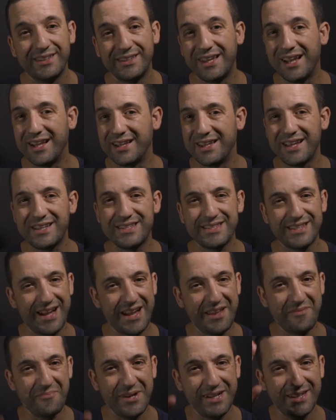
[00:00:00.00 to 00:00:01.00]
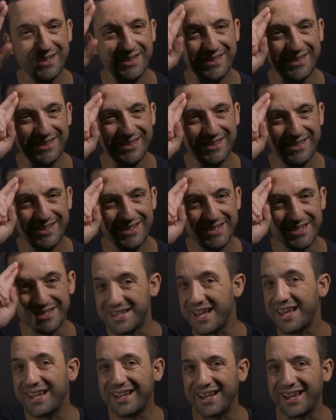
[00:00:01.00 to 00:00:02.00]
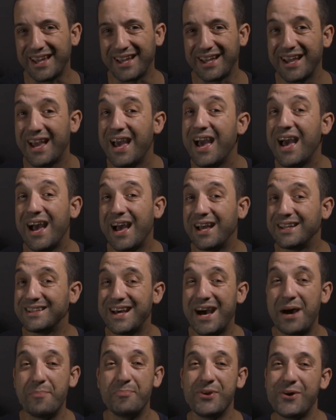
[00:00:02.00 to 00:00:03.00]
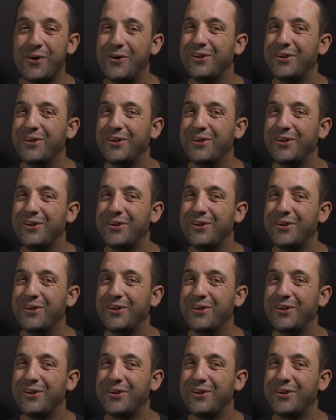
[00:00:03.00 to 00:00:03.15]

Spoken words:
till next time, stay click and happy